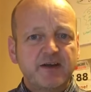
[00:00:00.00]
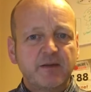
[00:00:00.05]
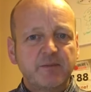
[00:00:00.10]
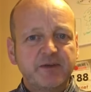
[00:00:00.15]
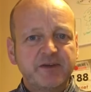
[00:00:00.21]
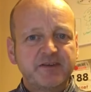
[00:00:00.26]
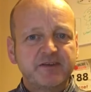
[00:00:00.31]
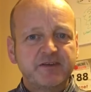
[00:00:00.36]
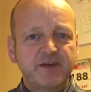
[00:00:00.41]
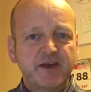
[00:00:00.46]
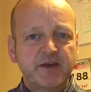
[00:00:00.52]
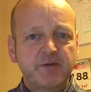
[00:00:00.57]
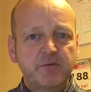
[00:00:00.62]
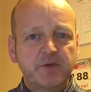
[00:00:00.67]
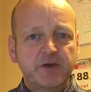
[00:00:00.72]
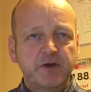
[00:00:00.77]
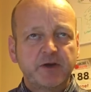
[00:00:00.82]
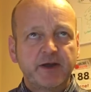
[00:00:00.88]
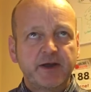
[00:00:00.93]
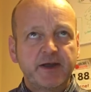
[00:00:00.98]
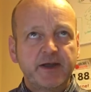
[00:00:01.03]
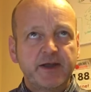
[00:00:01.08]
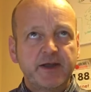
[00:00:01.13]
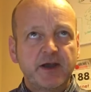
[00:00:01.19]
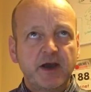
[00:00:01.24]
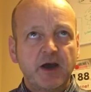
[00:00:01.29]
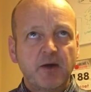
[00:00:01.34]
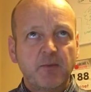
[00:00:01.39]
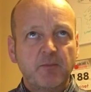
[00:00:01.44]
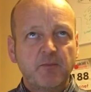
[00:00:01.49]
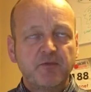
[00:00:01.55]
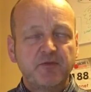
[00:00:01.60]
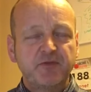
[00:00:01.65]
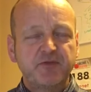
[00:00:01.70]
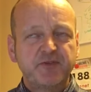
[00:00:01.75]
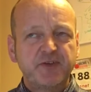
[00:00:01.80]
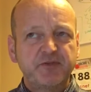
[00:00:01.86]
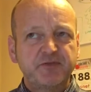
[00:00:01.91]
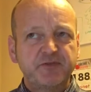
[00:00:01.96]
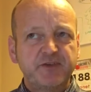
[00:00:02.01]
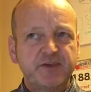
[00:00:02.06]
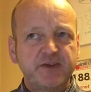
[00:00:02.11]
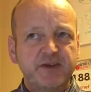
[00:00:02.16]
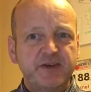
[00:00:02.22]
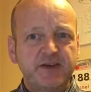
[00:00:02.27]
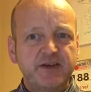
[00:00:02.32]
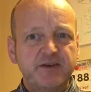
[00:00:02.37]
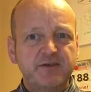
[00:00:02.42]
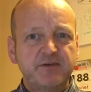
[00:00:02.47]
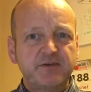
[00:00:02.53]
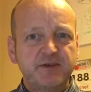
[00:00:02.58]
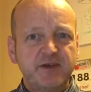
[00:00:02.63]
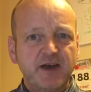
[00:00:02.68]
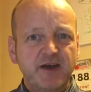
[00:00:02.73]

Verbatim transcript: I mean, today we got a um, fifteen